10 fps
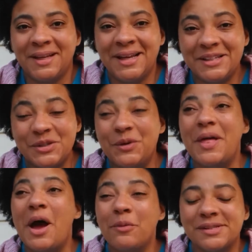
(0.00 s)
So
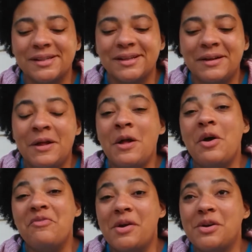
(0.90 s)
that was a
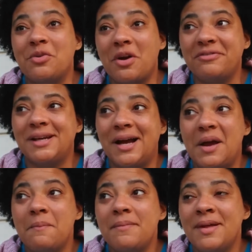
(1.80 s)
very rough
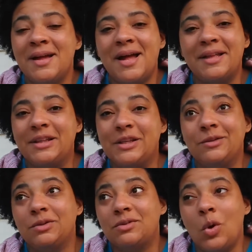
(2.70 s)
time. I think
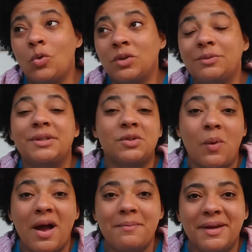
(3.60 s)
the only reason why
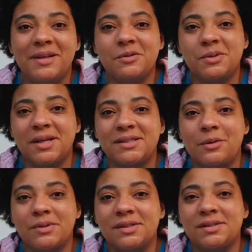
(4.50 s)
I made it was because I
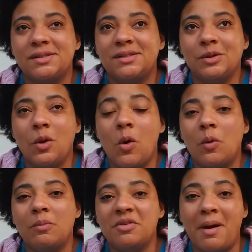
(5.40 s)
was still home
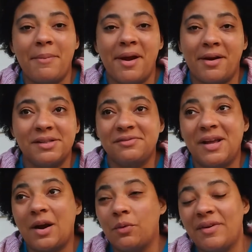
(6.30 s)
with my parents. If not, I
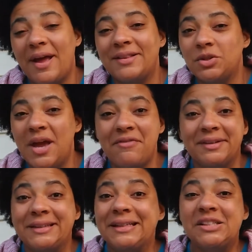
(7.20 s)
would have had to have at
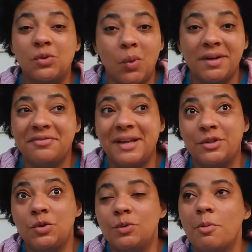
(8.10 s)
least one, if not
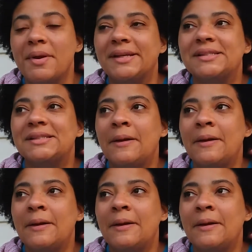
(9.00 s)
two roommates.